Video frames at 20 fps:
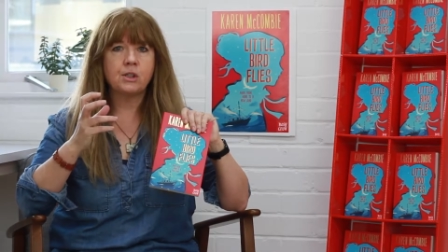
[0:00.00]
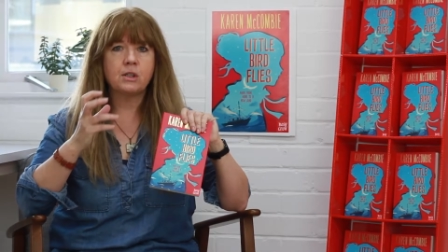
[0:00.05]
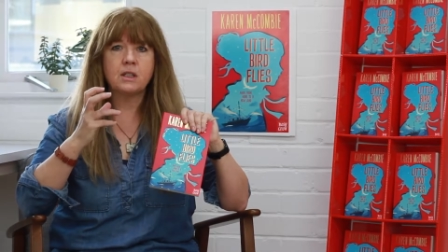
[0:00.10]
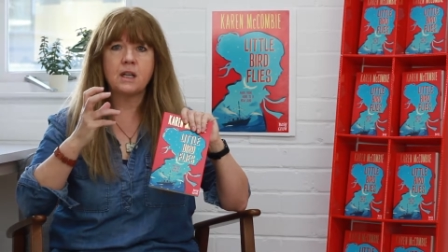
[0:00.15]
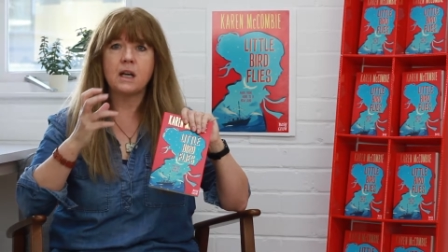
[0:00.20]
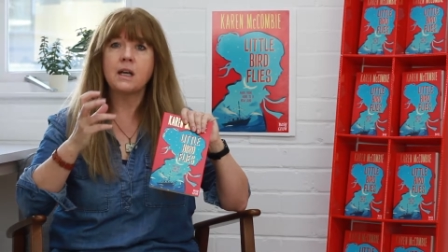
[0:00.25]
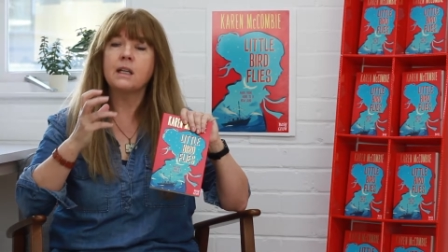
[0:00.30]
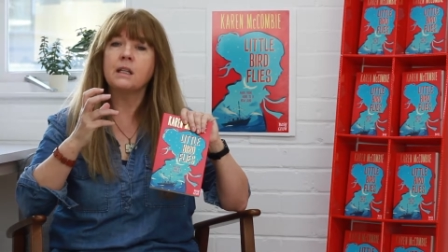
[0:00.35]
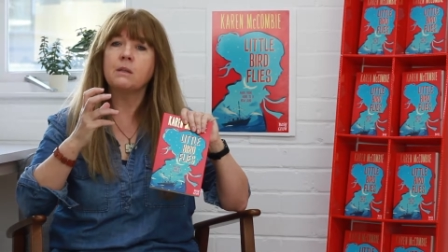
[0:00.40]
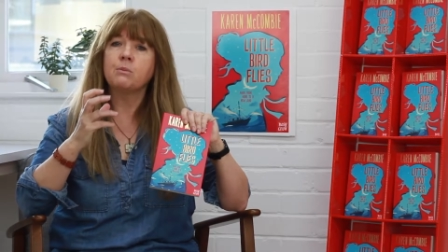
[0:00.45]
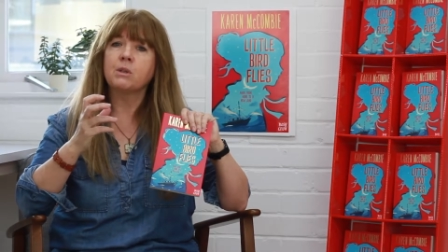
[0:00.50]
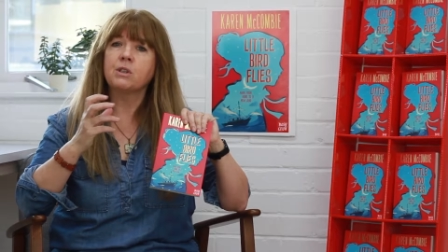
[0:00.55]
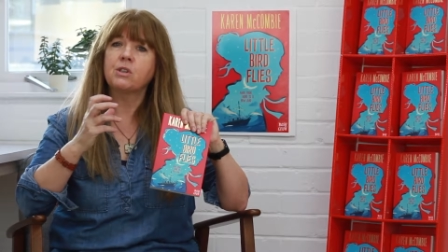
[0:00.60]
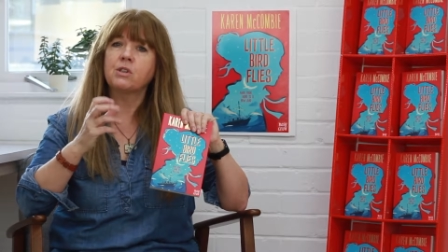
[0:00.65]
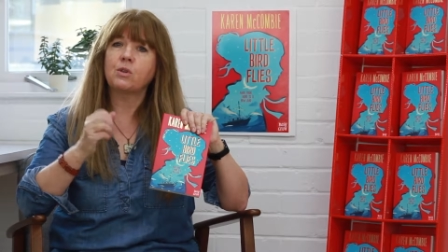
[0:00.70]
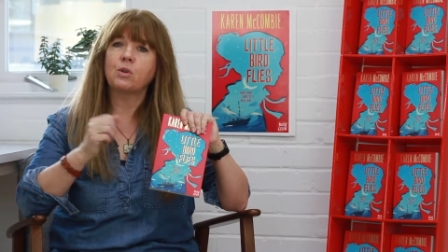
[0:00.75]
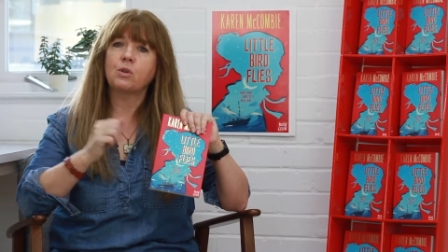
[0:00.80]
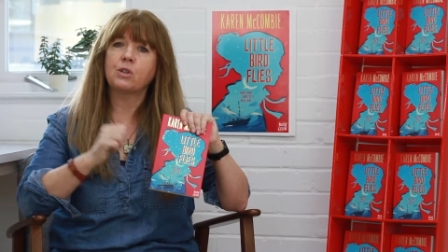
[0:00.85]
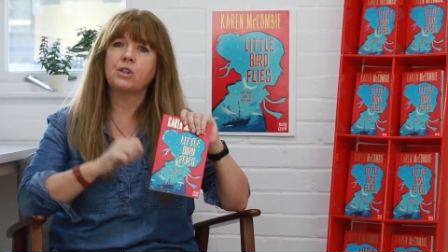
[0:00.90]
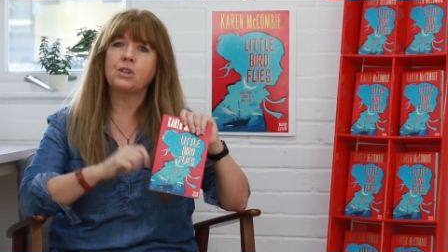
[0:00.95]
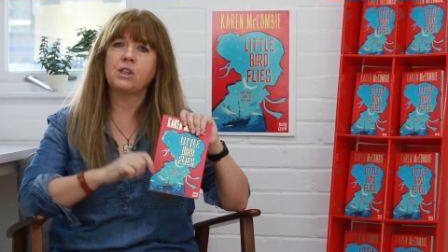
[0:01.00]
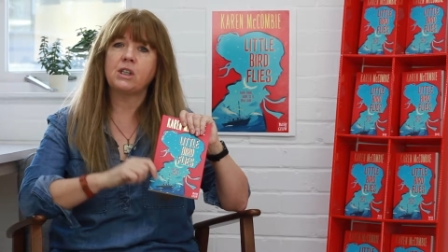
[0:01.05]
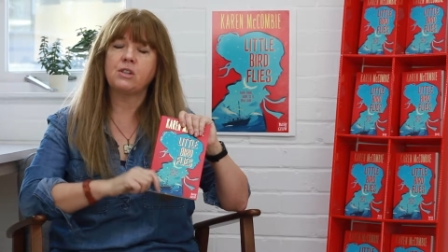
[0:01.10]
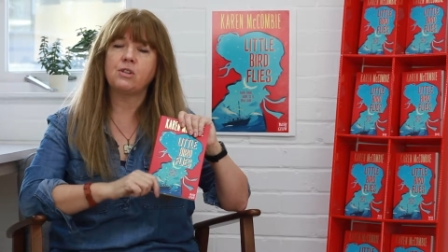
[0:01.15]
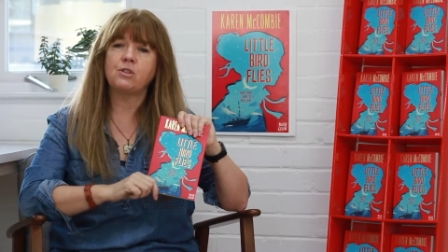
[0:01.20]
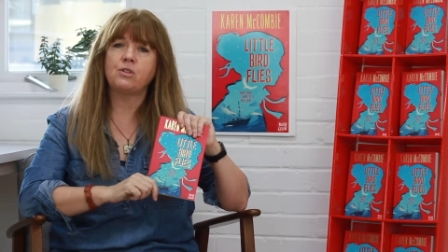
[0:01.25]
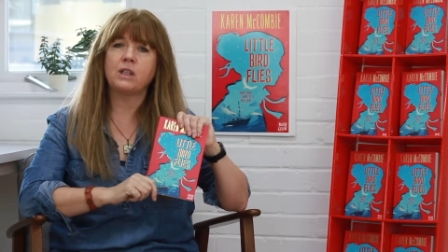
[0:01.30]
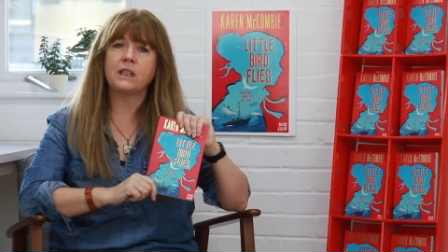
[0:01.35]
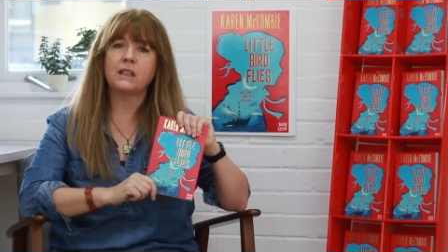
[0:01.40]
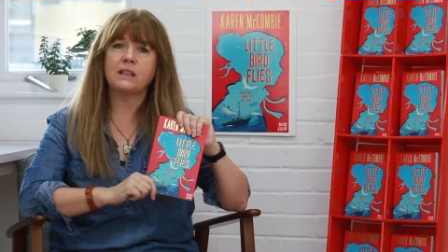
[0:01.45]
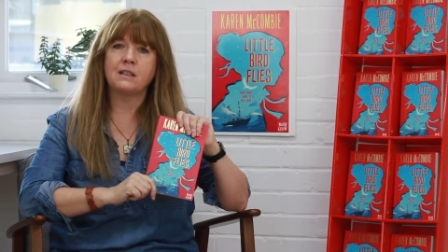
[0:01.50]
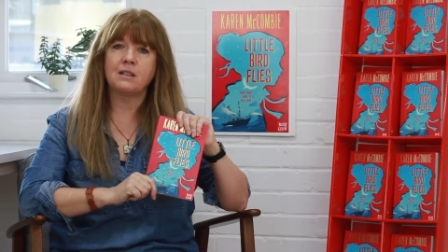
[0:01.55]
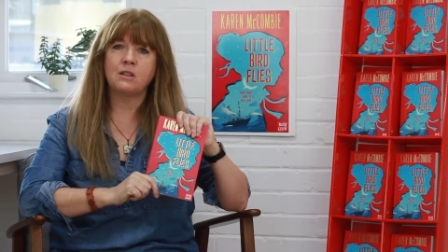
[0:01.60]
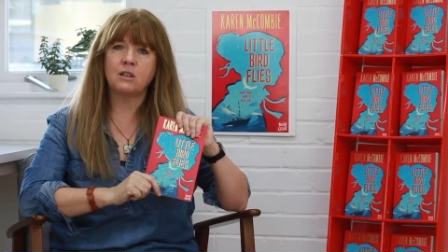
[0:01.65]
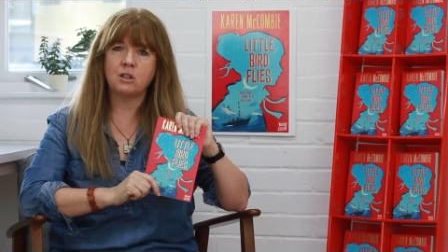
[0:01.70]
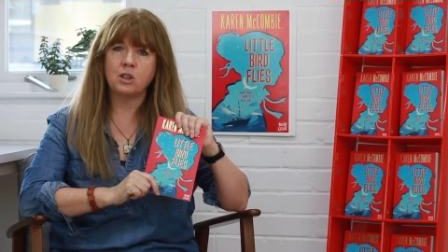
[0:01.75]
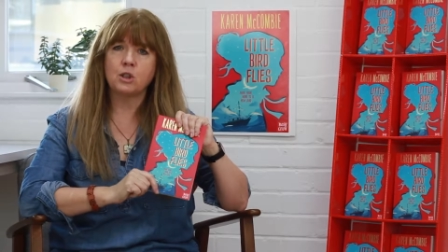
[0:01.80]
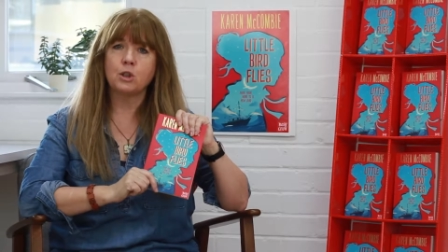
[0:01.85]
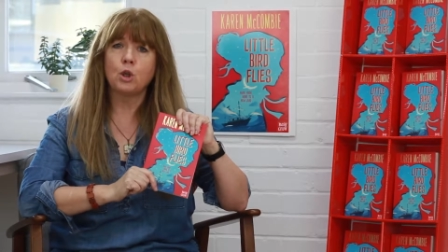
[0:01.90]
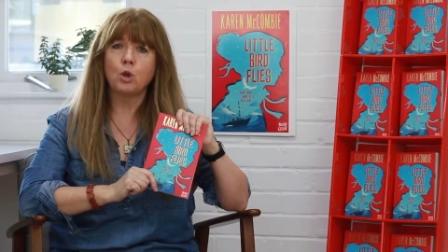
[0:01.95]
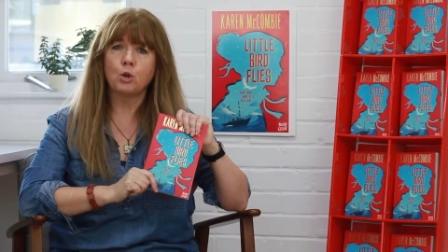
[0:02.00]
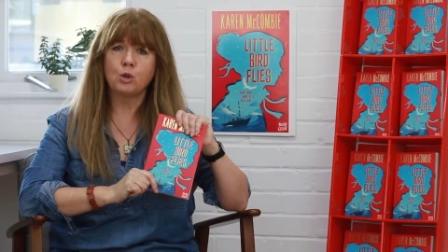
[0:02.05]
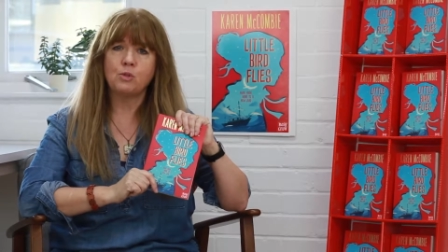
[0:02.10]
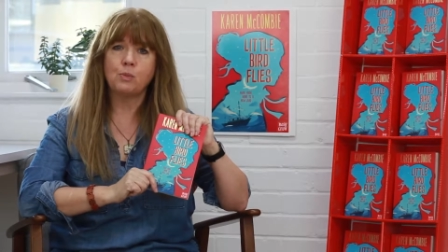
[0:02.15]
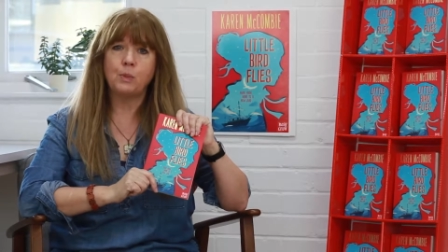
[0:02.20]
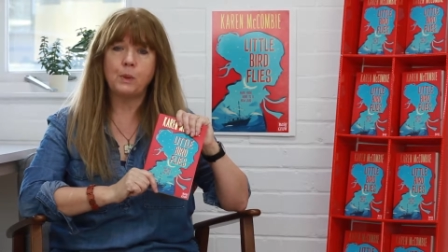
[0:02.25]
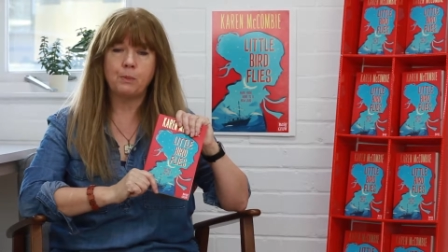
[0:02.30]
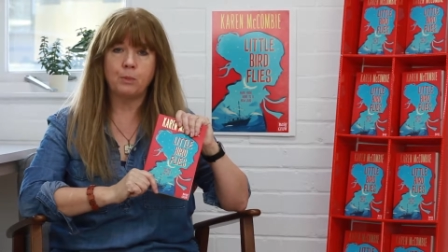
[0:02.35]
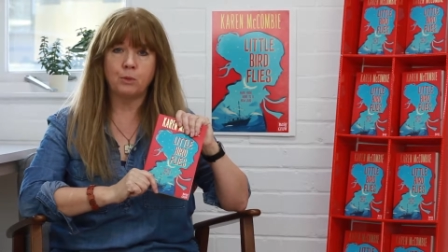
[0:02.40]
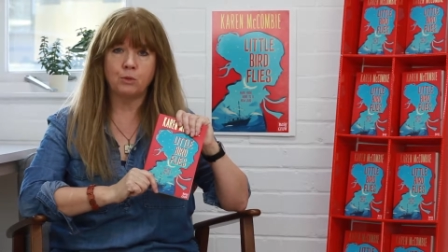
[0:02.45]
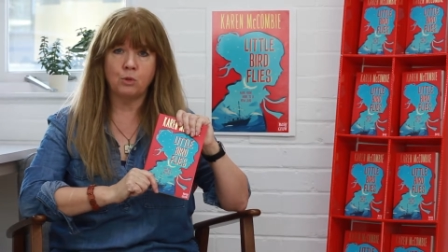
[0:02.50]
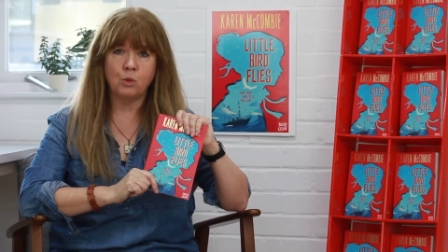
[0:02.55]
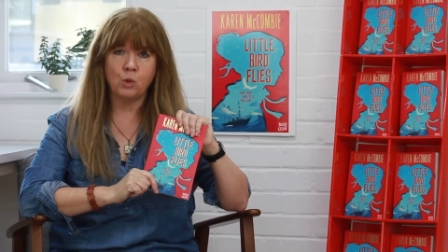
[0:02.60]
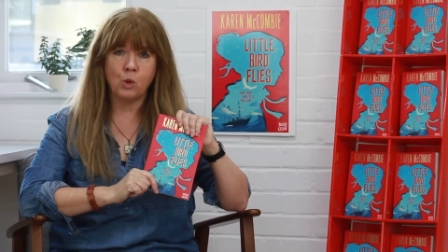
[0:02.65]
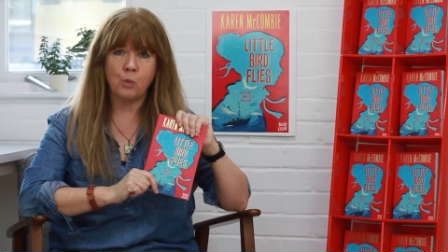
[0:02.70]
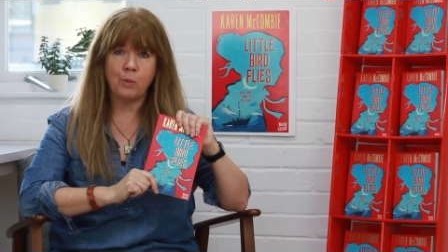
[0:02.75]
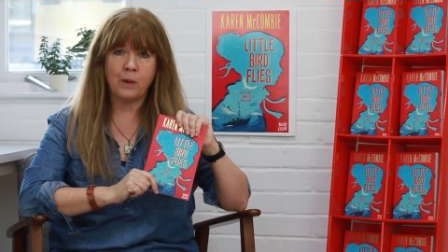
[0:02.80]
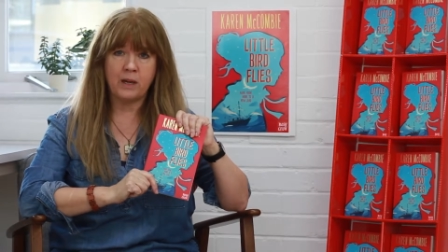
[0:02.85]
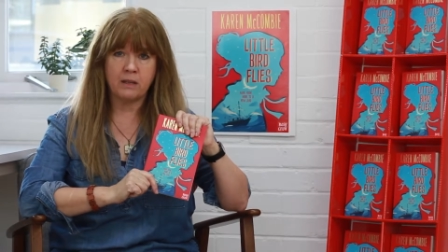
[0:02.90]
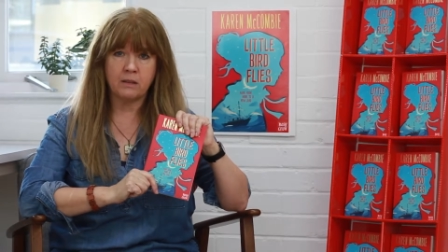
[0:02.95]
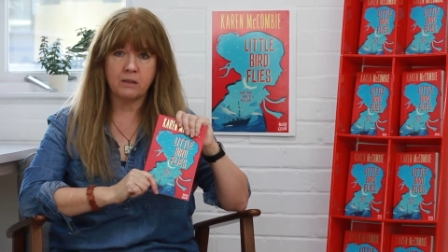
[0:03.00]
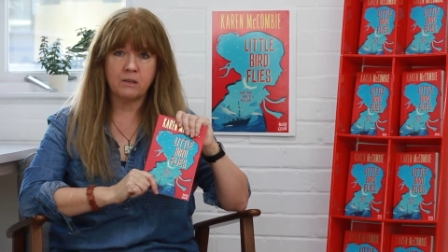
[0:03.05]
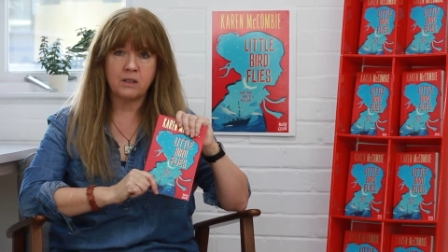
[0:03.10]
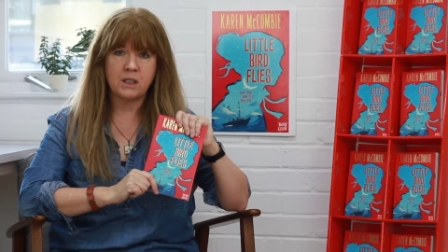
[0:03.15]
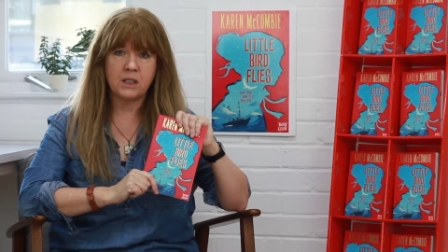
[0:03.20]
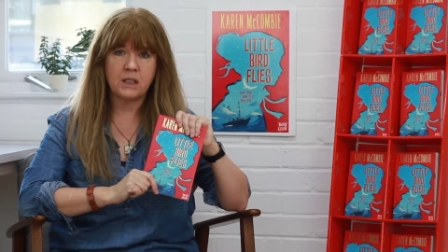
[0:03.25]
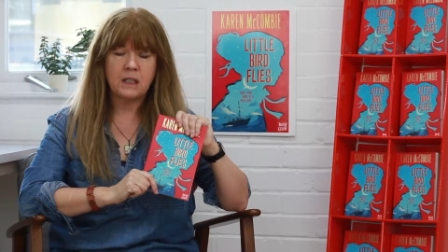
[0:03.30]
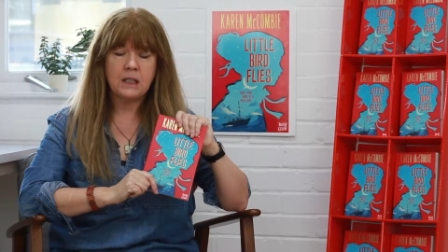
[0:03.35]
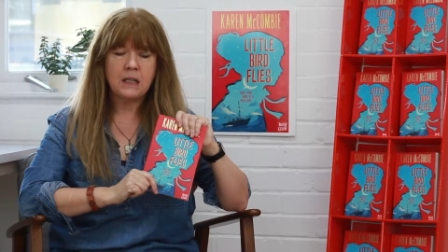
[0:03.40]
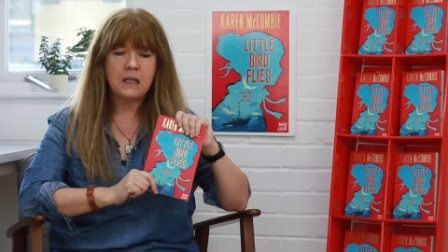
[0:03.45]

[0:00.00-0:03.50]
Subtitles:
time in Scottish history that not a lot of people know about.